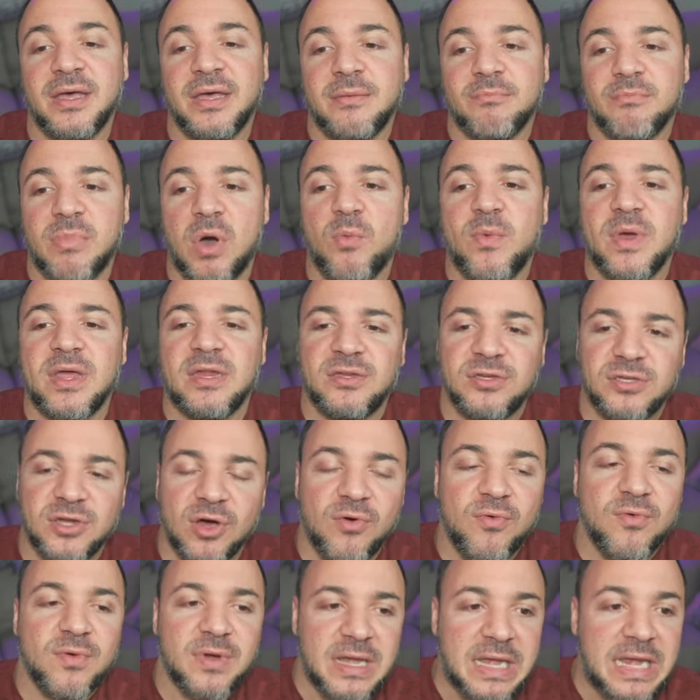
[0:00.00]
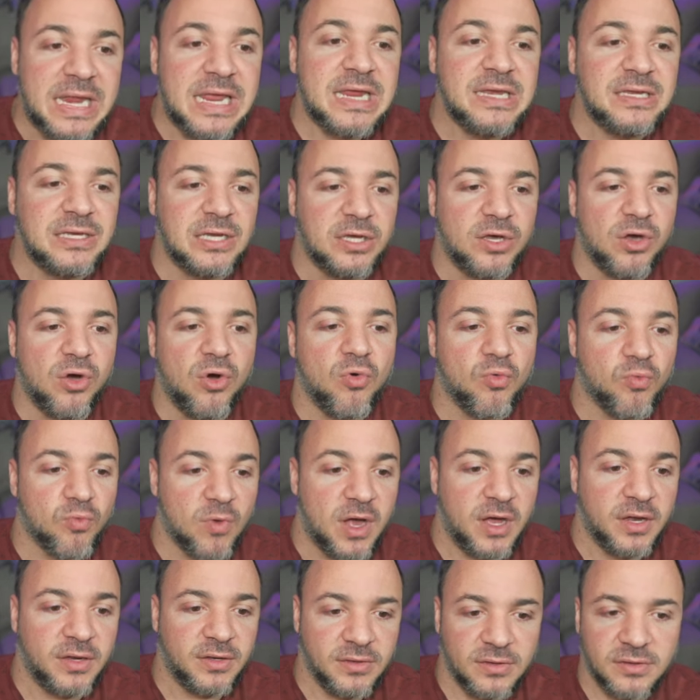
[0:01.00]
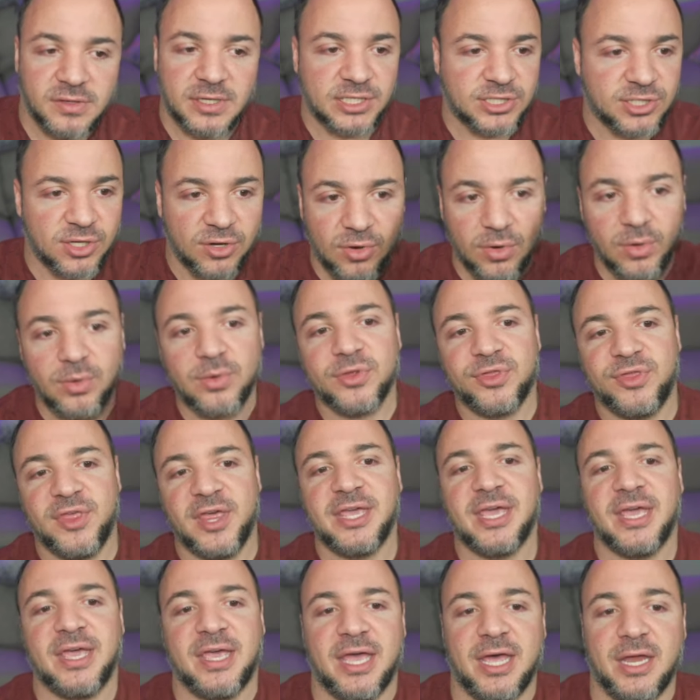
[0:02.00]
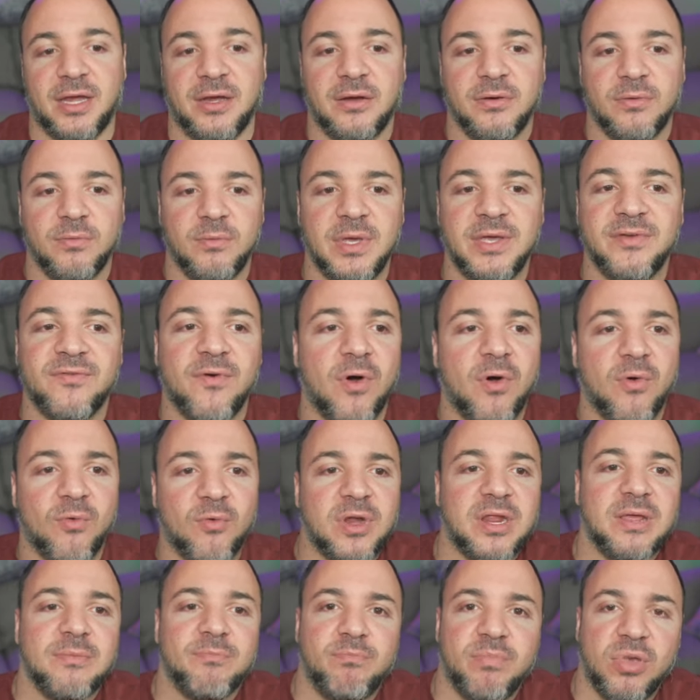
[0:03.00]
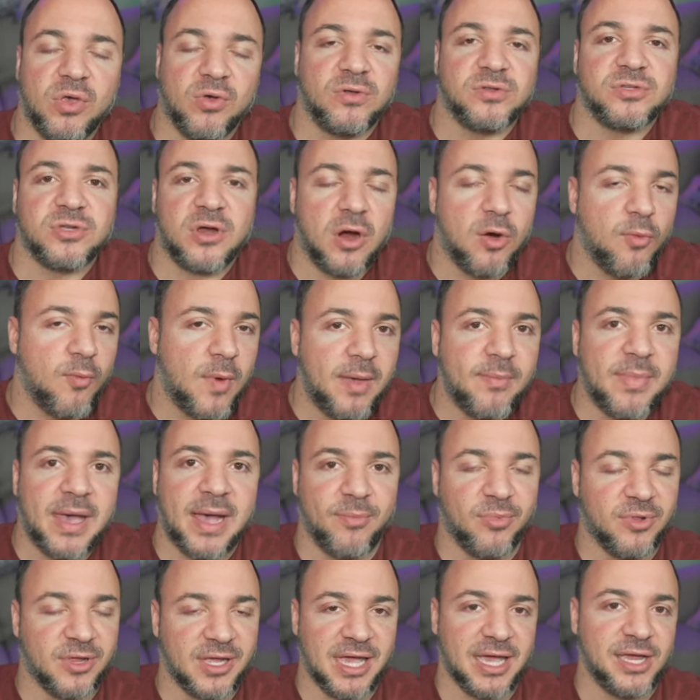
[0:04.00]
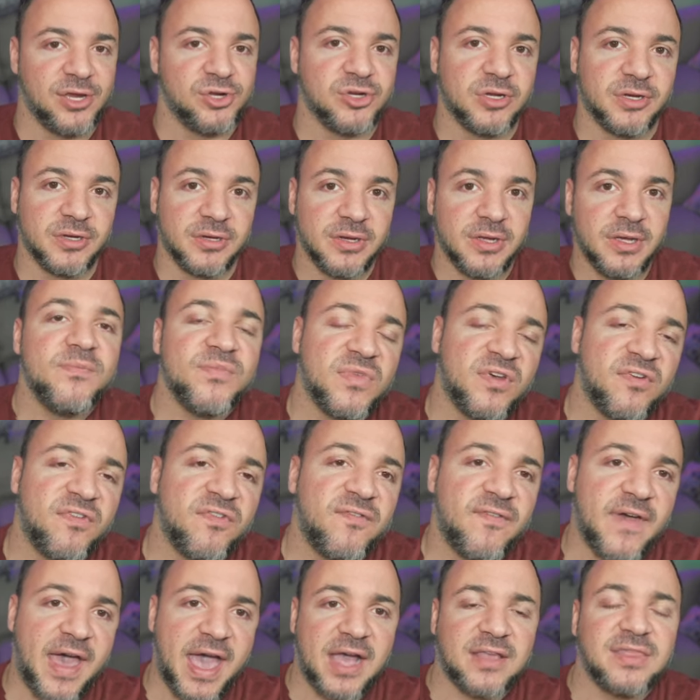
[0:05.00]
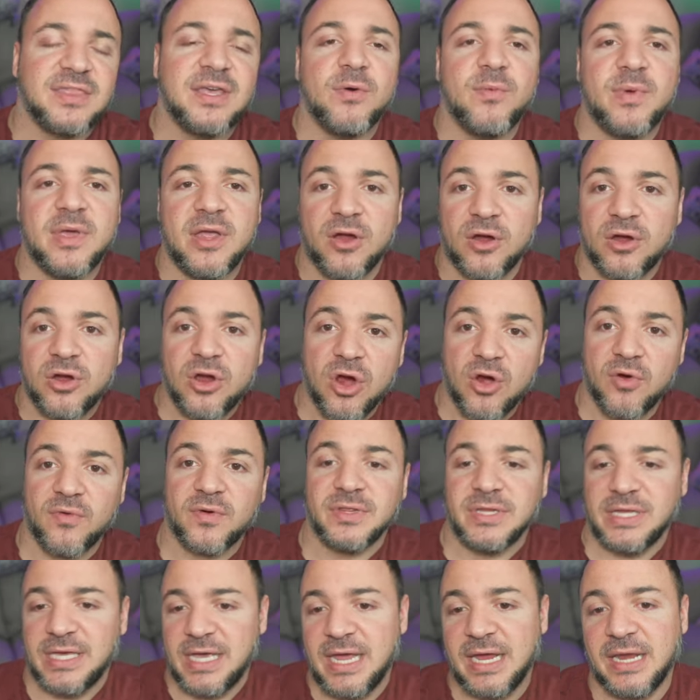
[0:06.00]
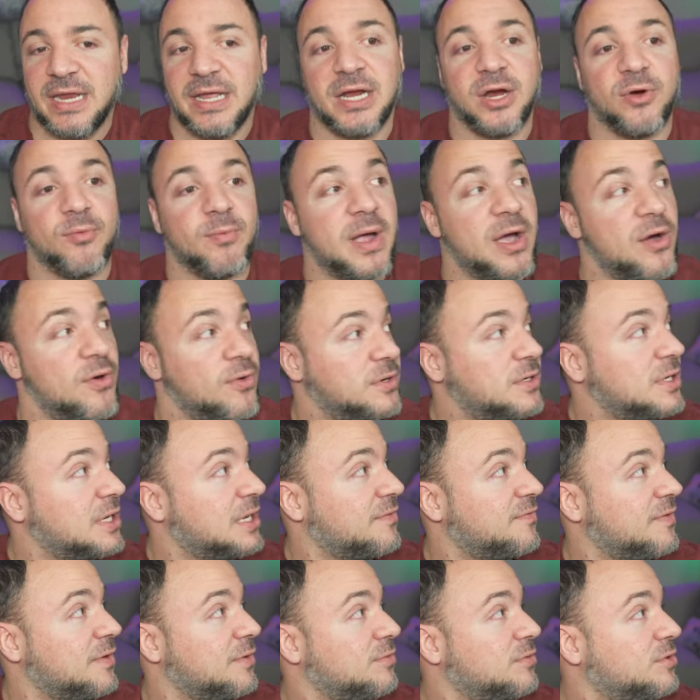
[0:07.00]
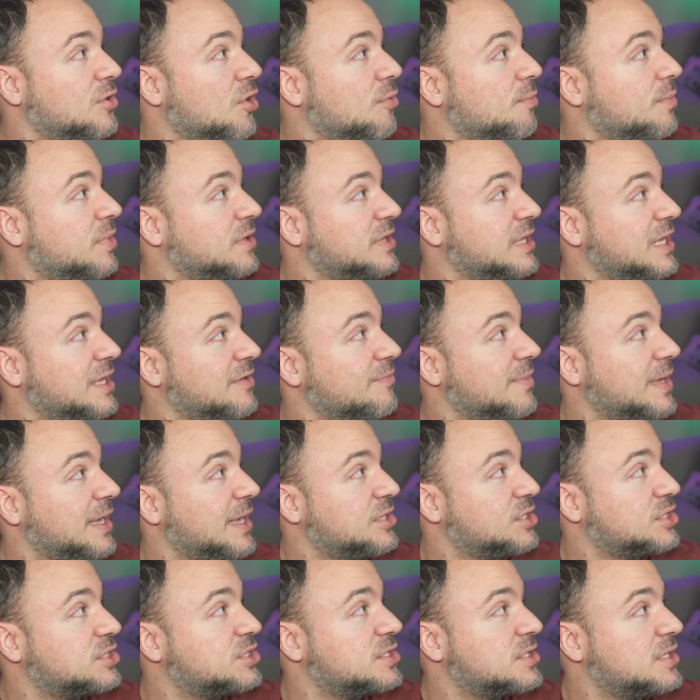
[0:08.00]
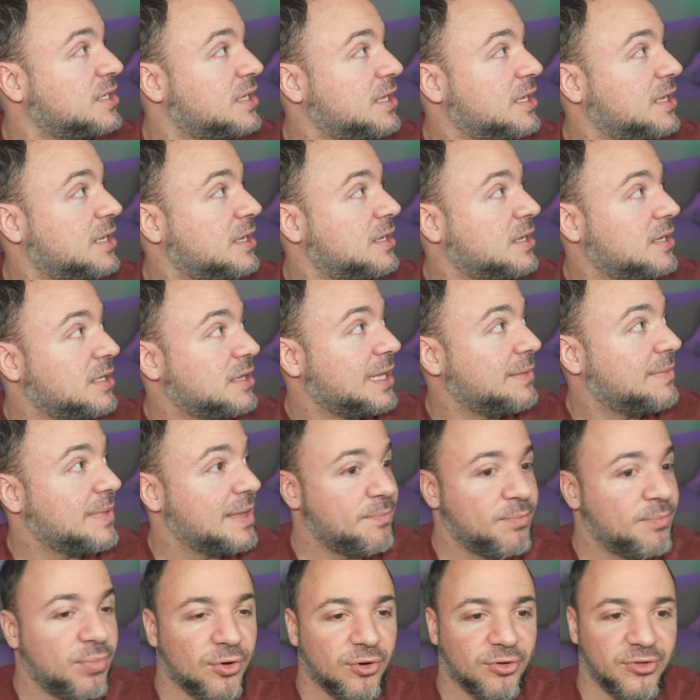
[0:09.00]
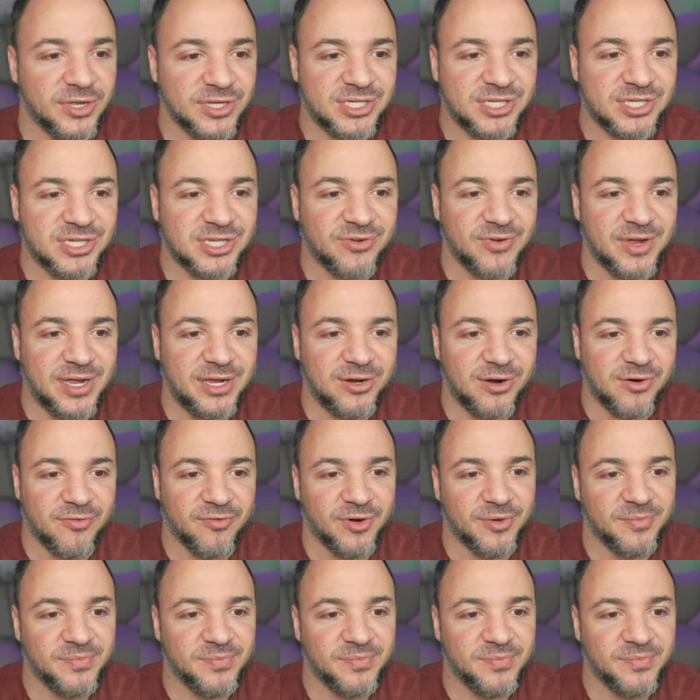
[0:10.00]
But we don't need to go run this whole thing again. We've already built our web application the fact that we are currently hitting a route, and if you don't believe me, I just let me pull this screen over.